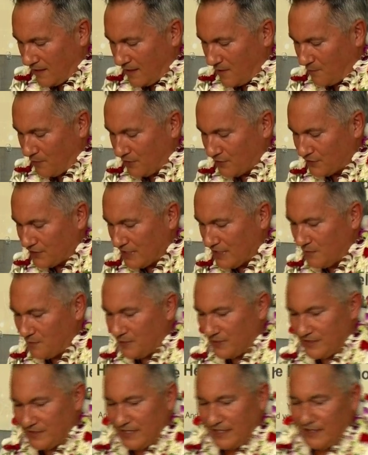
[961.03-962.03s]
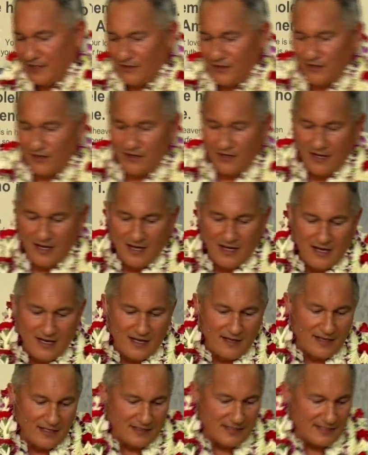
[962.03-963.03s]
person in particular
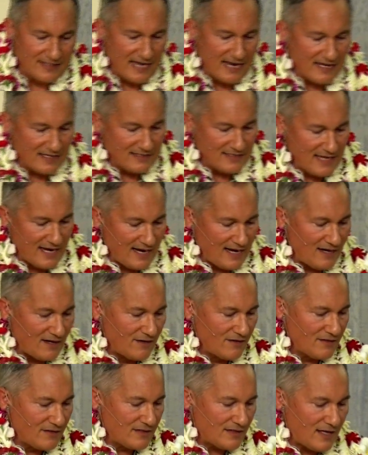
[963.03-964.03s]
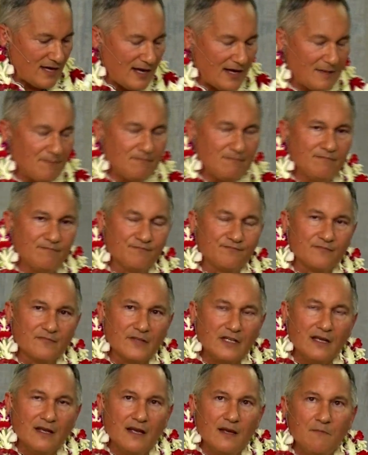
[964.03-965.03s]
that stands out.
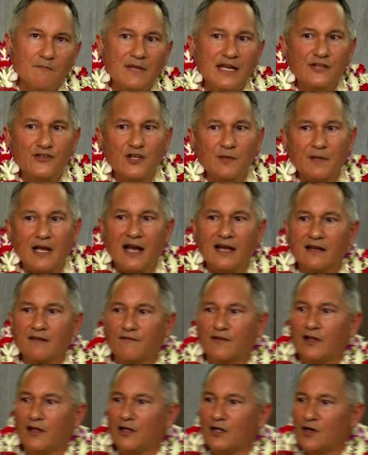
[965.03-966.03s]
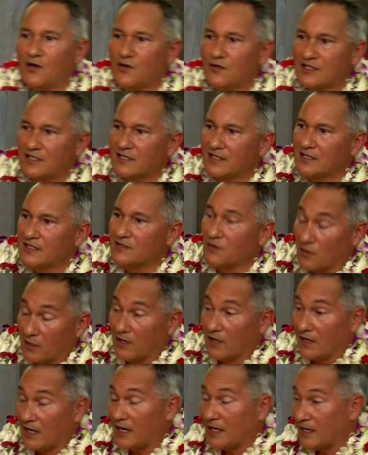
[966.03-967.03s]
Meacham kind of closes,
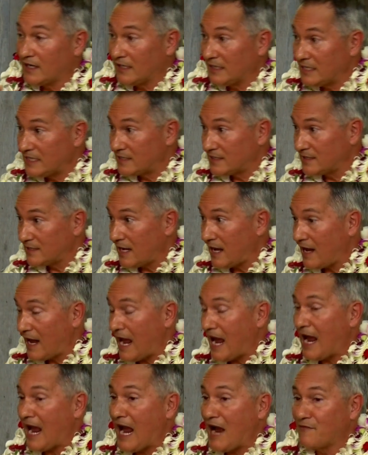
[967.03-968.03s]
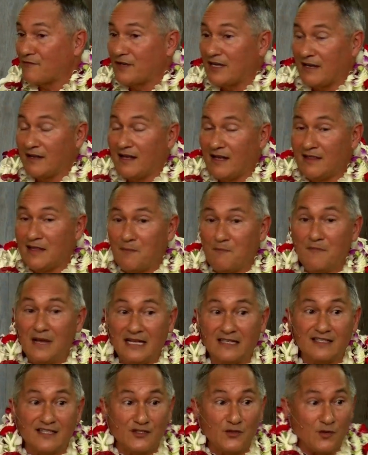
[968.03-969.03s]
or at least after, in the
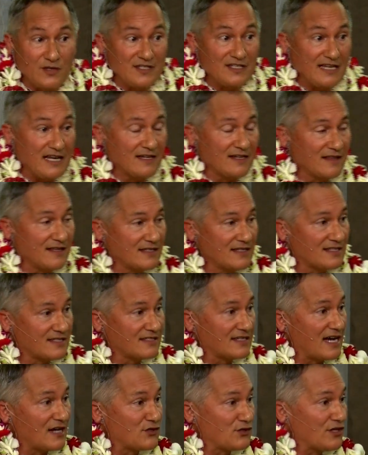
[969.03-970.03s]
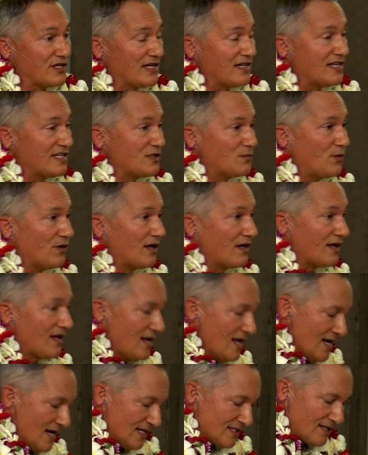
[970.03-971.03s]
midst, towards the end of the discussion in his book,
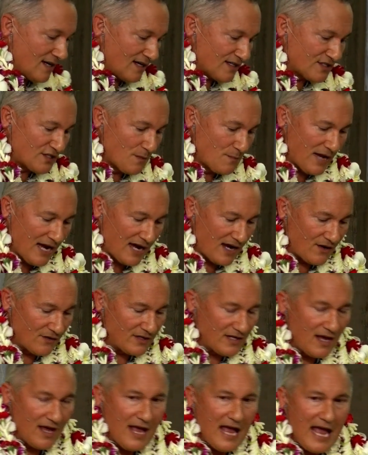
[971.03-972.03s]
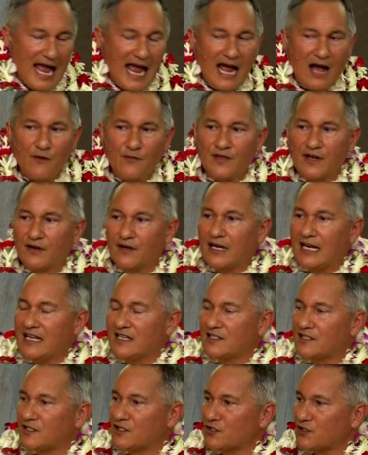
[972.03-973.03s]
talks about how there is
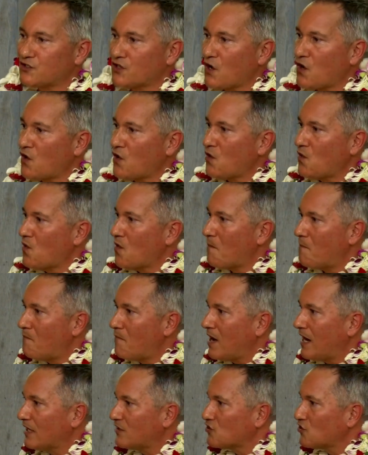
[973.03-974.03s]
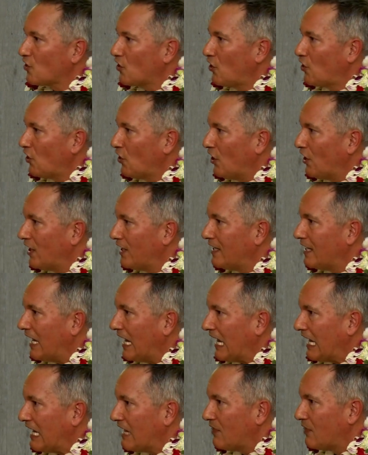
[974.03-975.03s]
so much good
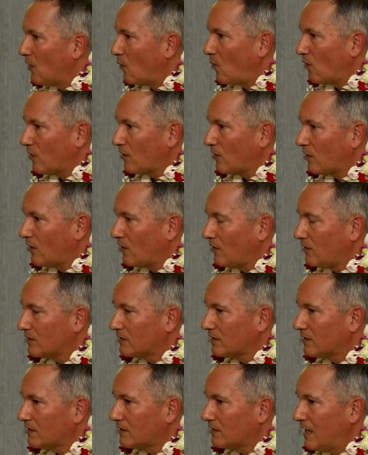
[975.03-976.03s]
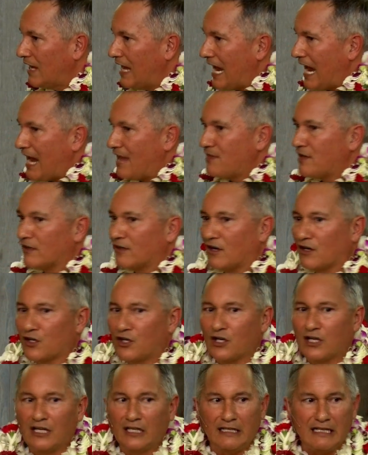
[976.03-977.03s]
in the world. And there are
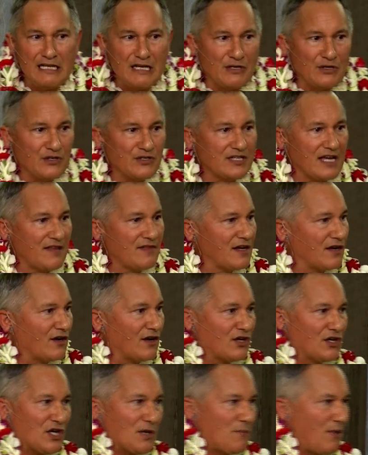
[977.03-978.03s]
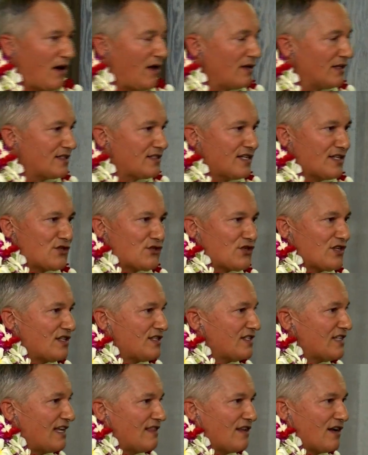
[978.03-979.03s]
good leaders, and there are good
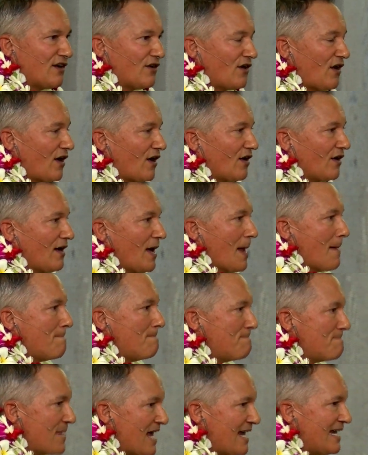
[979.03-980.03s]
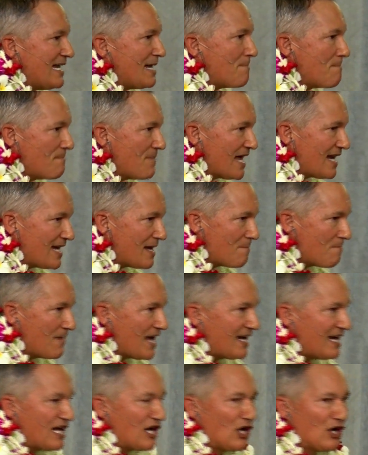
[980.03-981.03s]
politicians, and there are many, many,
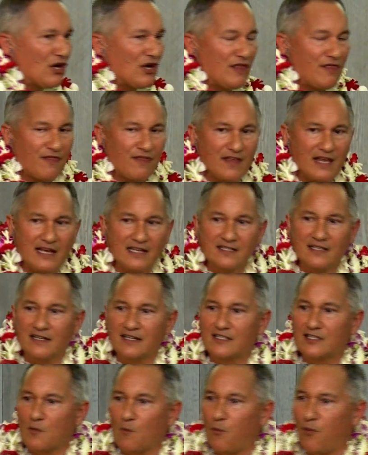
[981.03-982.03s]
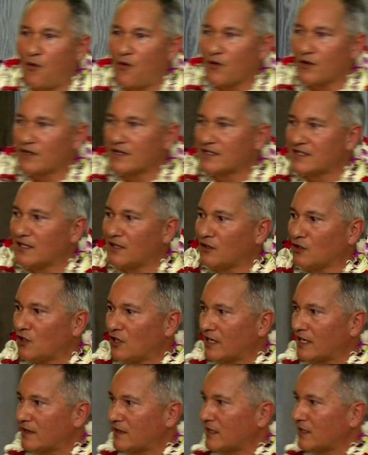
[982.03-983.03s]
many good things. And it's important to
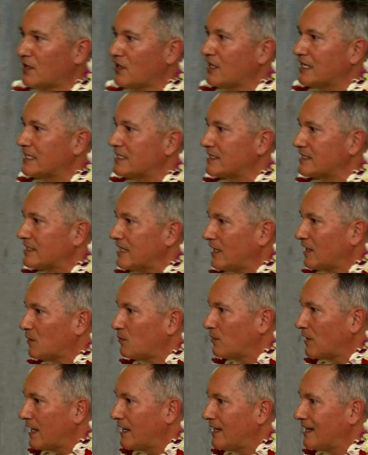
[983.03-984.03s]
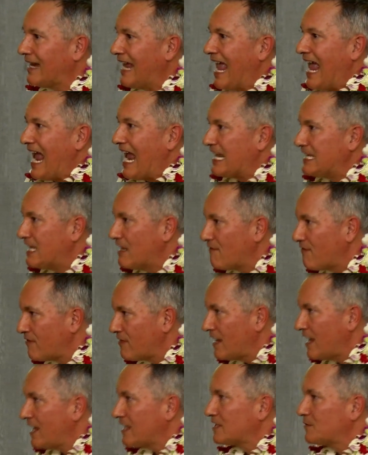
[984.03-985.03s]
look at the good and celebrate it and give
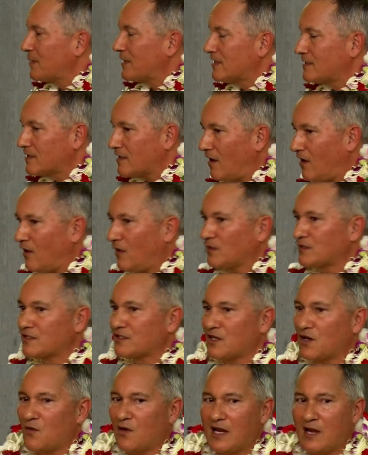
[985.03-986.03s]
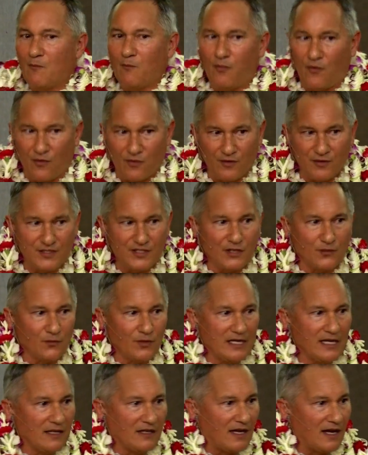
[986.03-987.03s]
thanks, but it's also important to
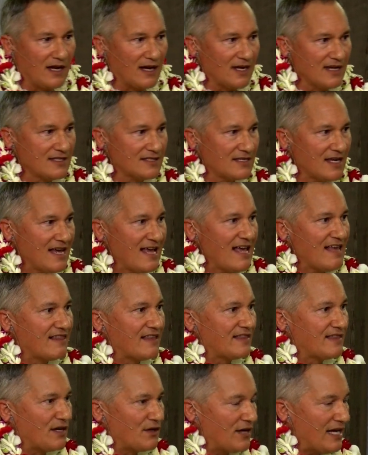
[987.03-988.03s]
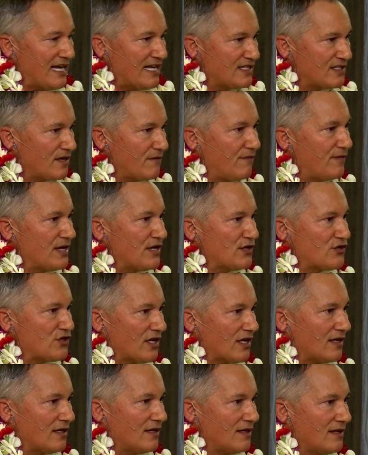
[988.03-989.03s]
realize that there is a
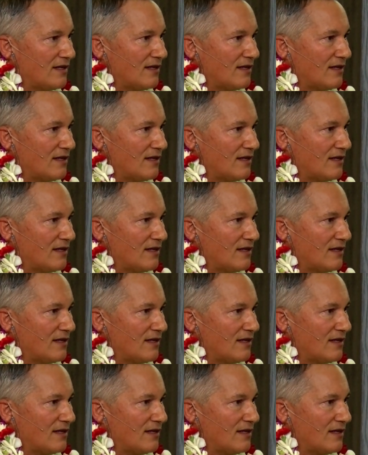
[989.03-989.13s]
vision